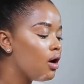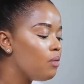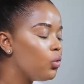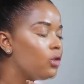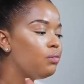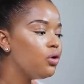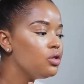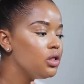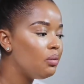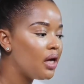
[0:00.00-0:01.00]
With
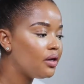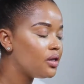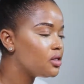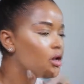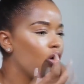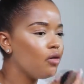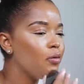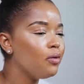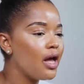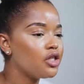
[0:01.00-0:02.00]
beauty blenders, a lot of
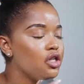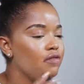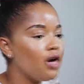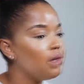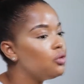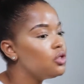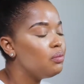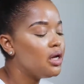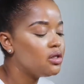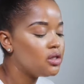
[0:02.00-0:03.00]
people actually find beauty
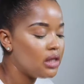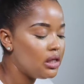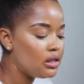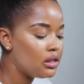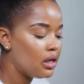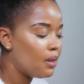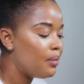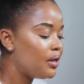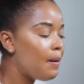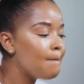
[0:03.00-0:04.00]
blenders easier, but